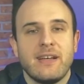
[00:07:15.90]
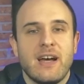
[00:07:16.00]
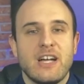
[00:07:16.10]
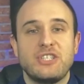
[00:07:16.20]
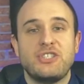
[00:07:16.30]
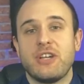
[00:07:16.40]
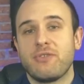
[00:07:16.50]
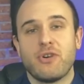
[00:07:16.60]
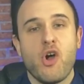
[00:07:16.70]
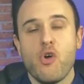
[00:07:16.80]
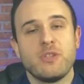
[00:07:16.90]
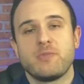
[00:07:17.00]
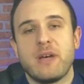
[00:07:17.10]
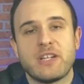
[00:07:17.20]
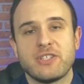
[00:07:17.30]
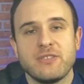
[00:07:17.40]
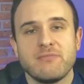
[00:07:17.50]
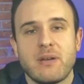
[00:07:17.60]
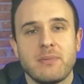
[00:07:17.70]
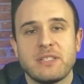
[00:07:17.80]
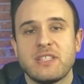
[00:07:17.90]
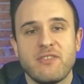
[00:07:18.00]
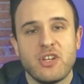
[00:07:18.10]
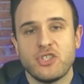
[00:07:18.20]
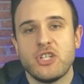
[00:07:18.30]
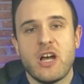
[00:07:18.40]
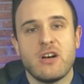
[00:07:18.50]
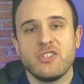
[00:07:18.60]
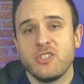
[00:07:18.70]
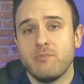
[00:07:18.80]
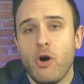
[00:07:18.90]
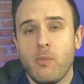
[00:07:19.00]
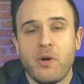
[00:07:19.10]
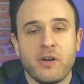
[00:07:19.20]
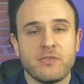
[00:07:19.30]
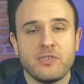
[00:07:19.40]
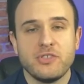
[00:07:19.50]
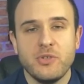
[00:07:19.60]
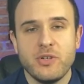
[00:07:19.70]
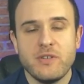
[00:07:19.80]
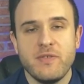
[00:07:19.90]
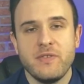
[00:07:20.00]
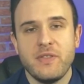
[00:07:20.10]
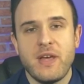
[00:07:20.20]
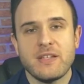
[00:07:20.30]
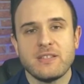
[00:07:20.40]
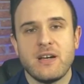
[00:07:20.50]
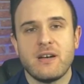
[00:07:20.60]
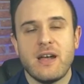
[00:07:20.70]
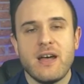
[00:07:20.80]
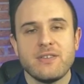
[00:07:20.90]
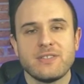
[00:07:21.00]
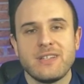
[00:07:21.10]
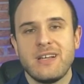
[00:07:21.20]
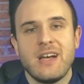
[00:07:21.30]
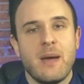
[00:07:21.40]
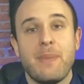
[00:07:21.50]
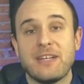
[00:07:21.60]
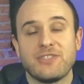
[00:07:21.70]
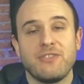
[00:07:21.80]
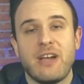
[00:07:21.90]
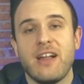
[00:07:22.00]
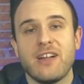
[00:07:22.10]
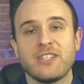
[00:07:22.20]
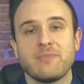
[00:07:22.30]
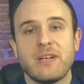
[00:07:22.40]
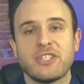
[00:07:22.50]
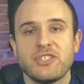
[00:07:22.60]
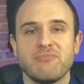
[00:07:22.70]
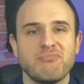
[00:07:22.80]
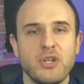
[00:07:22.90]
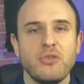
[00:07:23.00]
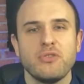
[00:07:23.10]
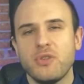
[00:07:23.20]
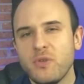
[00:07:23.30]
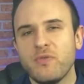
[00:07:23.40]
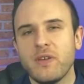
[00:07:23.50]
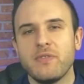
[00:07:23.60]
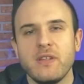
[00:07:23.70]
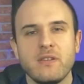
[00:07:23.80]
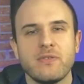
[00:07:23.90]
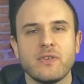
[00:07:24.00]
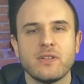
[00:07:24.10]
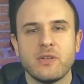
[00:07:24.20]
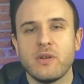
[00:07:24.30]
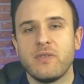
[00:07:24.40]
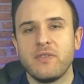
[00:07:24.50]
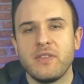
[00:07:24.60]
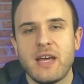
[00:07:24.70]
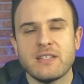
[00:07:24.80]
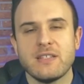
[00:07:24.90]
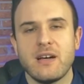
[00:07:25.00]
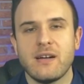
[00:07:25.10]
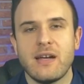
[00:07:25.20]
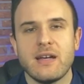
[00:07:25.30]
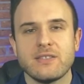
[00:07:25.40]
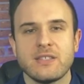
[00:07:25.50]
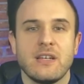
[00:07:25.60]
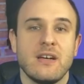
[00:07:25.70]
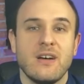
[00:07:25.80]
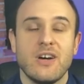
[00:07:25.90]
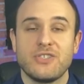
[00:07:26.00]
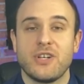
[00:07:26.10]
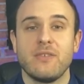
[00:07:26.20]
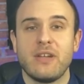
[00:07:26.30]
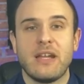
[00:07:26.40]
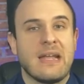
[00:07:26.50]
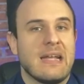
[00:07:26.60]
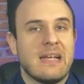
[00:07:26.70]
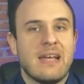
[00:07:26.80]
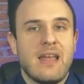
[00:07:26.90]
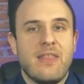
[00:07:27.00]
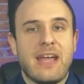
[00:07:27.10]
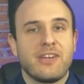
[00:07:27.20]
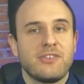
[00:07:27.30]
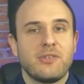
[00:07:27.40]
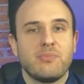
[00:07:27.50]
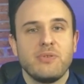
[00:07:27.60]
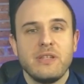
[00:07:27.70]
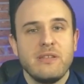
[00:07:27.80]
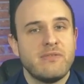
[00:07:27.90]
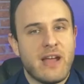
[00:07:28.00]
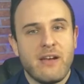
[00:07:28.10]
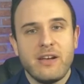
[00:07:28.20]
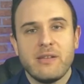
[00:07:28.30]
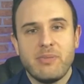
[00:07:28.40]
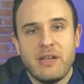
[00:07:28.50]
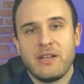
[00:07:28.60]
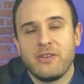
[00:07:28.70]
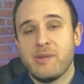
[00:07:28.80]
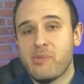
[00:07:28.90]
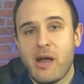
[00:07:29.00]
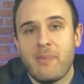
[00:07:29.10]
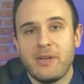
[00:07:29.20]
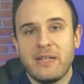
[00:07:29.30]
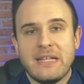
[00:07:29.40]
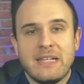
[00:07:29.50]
A general home inspection, probably $700 is ballpark for a $250,000 house. Pest and radon inspection, $200 to $250 for a $250,000 house. A survey, that could completely vary depending on the property.